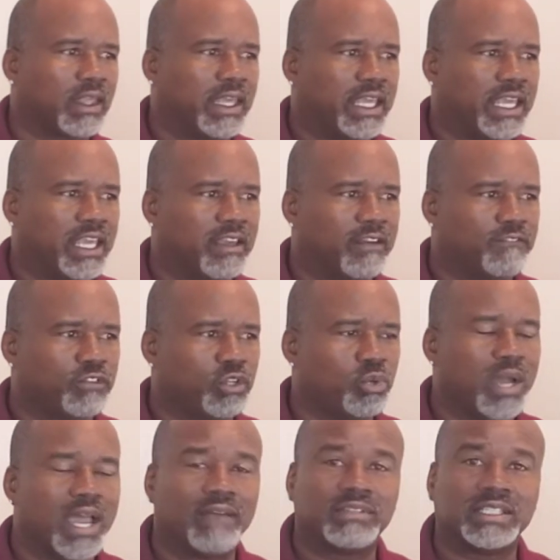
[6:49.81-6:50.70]
if you
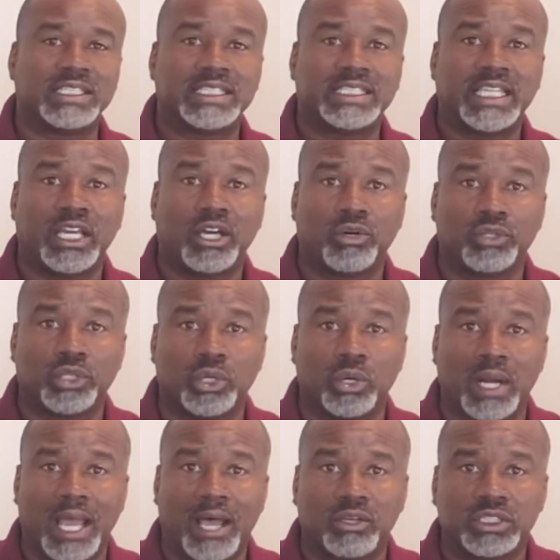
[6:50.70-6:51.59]
have to sell your
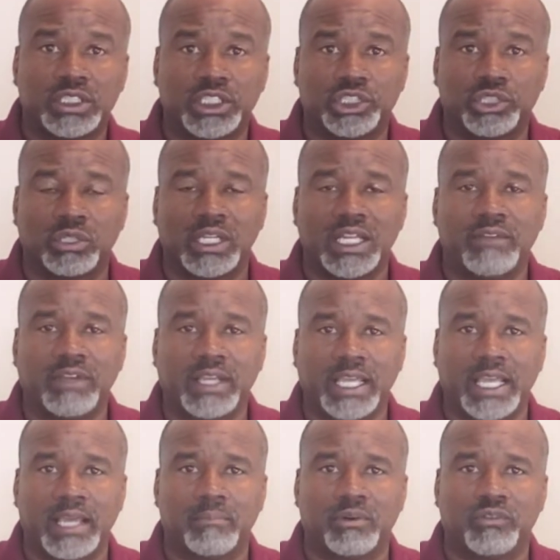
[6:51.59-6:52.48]
house that you're living
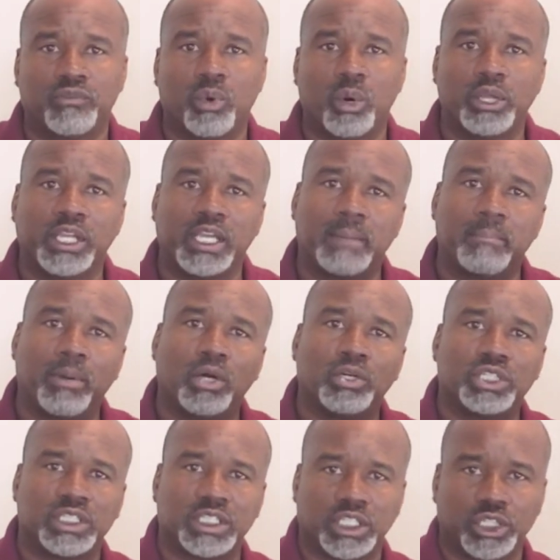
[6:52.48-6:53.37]
in before you can
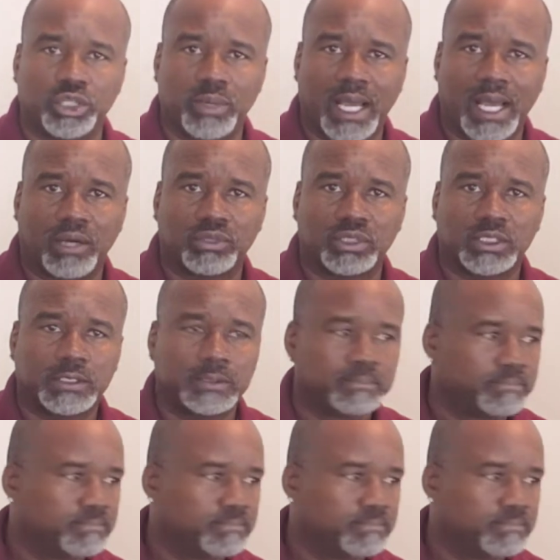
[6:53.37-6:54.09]
purchase a new house.